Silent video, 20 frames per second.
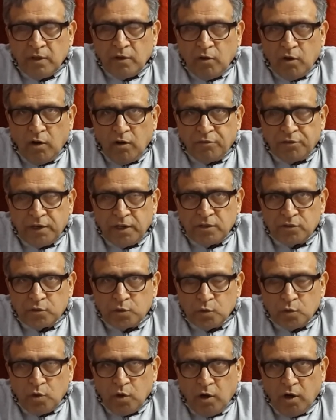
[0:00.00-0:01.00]
Offerings
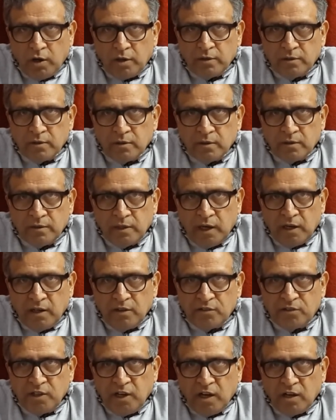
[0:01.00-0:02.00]
to God, that
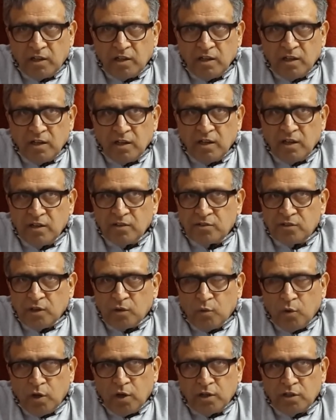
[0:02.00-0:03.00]
is Yagya, is the
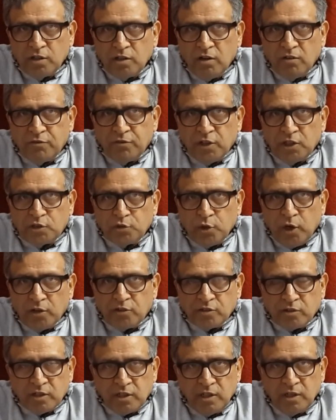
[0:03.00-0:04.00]
quality of
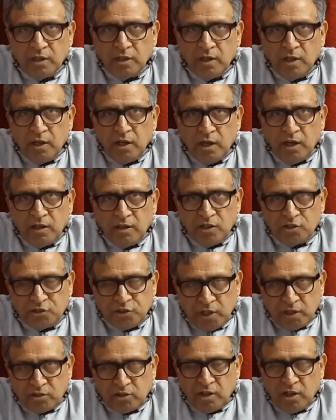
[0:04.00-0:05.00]
virtuosity in a
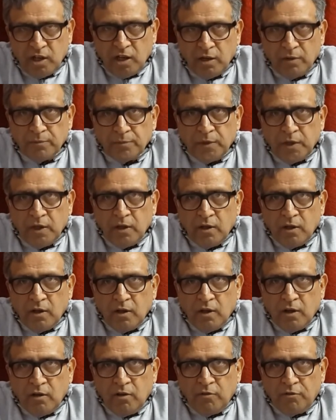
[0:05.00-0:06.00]
Kshatriya.
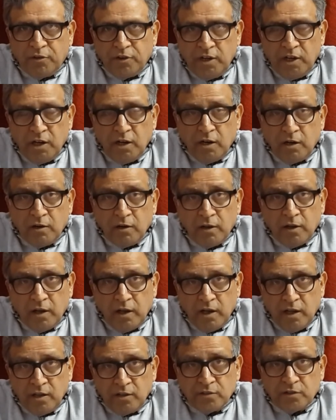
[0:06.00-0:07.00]
Freer
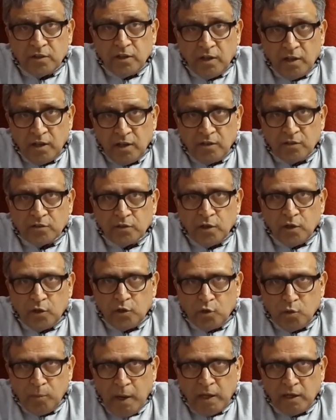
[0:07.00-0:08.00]
is his
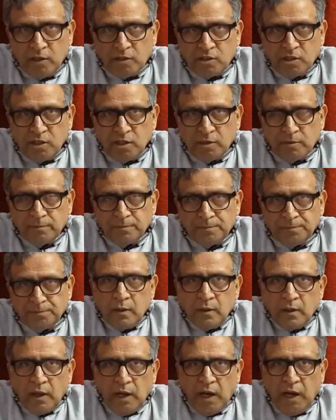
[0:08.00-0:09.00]
humanity,
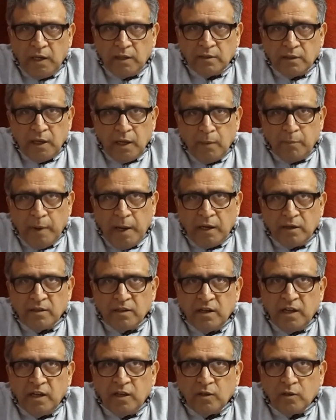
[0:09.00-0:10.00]
and
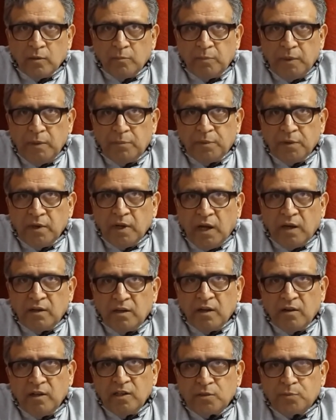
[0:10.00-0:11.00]
abandoning people
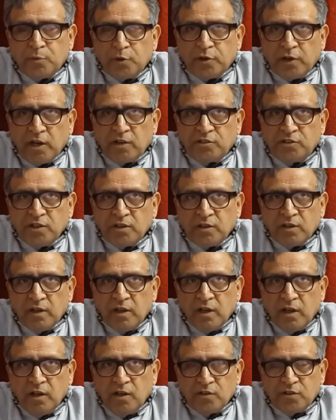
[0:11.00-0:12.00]
under his
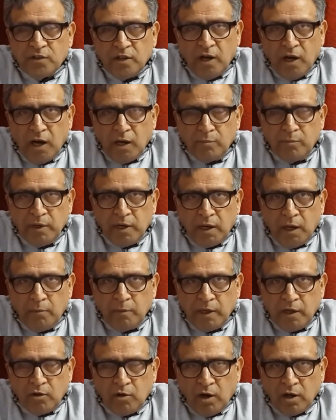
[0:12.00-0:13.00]
protection is the
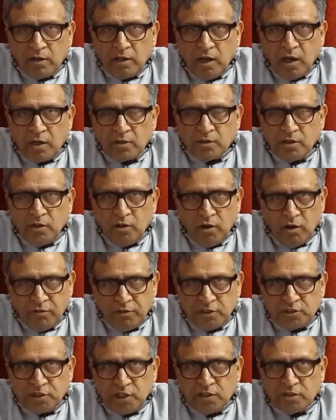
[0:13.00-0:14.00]
unbecoming conduct of
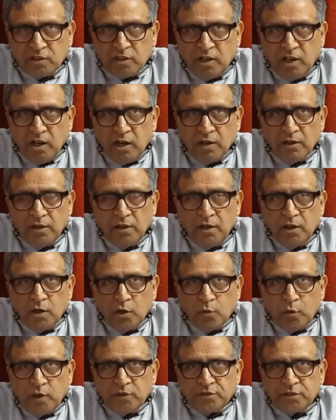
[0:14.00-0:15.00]
a Kshatriya.
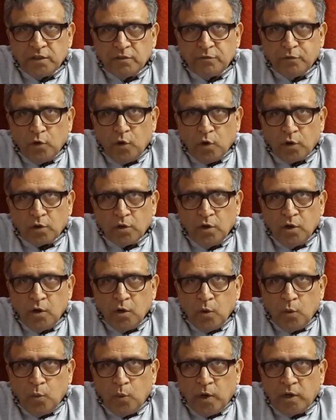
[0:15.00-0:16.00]
Question 4.
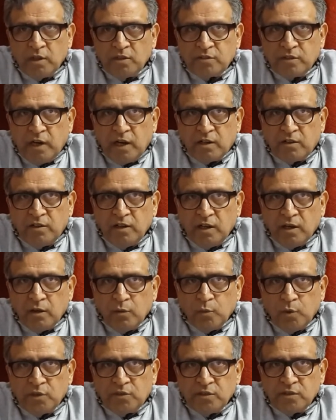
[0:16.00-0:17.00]
What is that
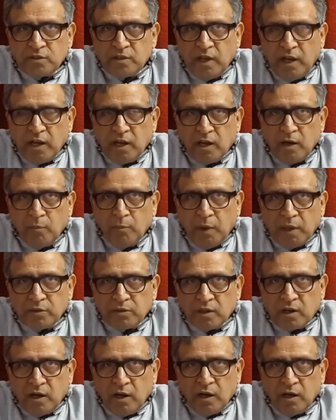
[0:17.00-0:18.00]
thing which is like a
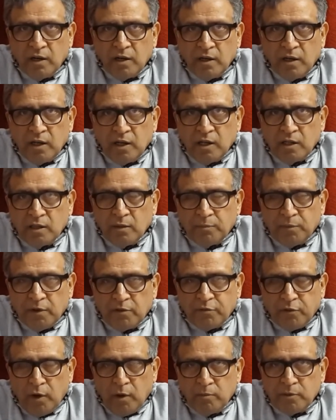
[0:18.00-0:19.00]
mantra in the
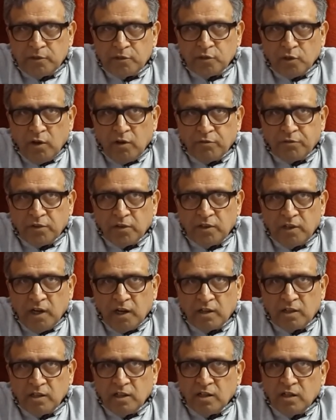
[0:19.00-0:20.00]
performance of
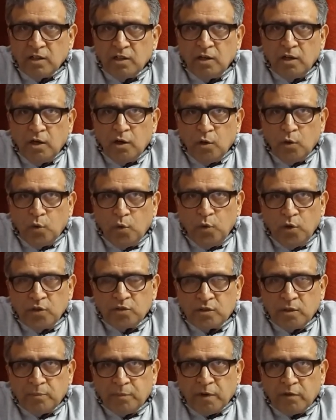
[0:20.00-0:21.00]
Yagya? Who
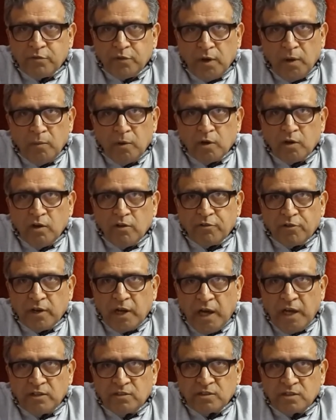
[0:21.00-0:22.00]
is the performer of
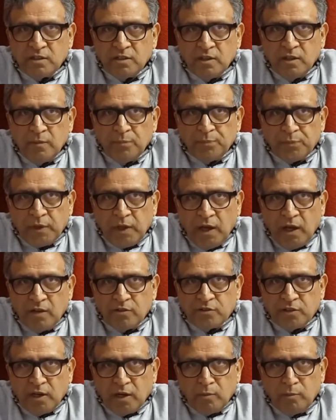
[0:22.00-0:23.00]
rites and
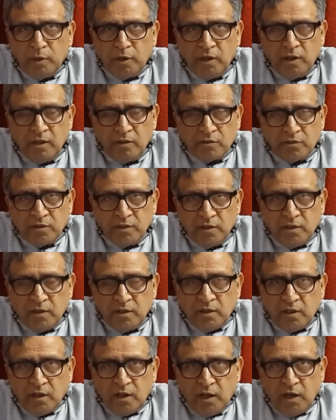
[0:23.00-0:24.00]
ceremonies
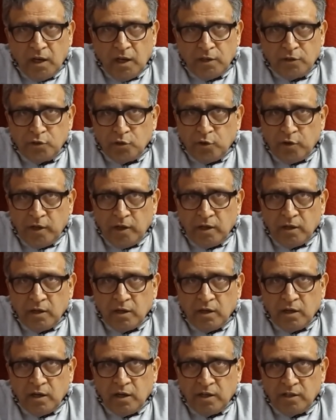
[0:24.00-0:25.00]

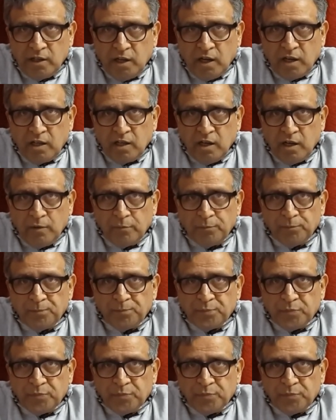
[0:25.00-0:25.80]
during a Yagya?